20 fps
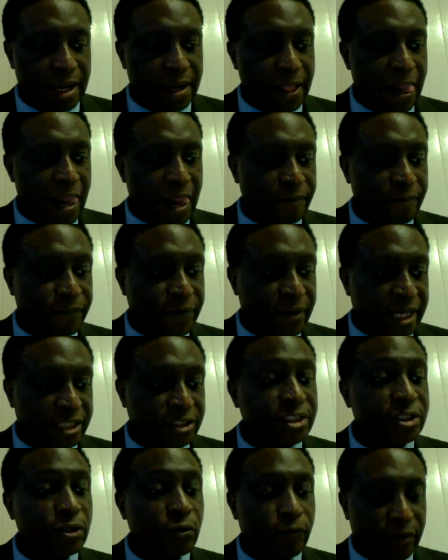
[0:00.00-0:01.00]

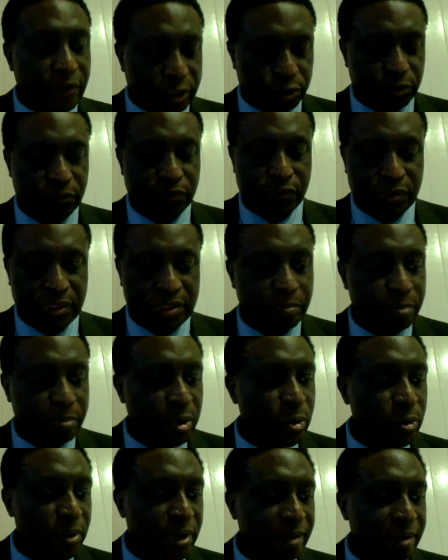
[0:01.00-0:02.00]
Africa's innovations in
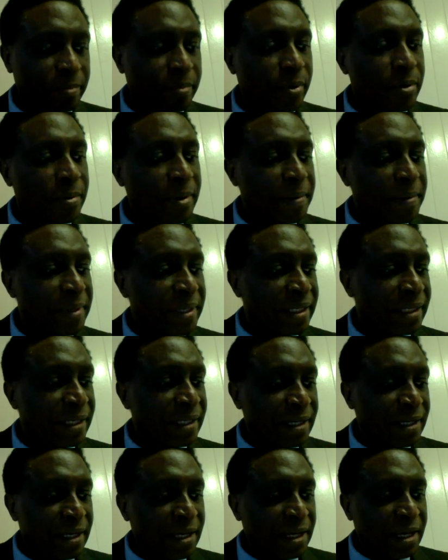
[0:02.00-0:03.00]
plural, probably.
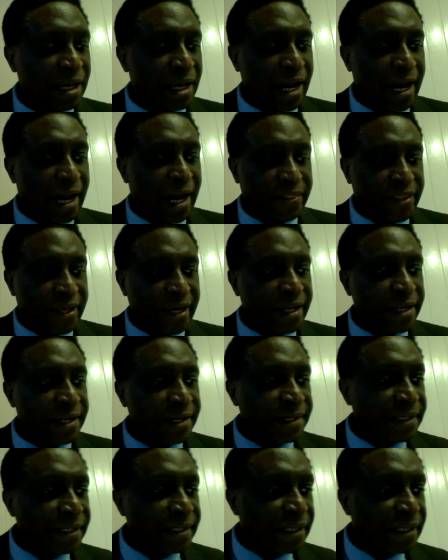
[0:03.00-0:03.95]
And then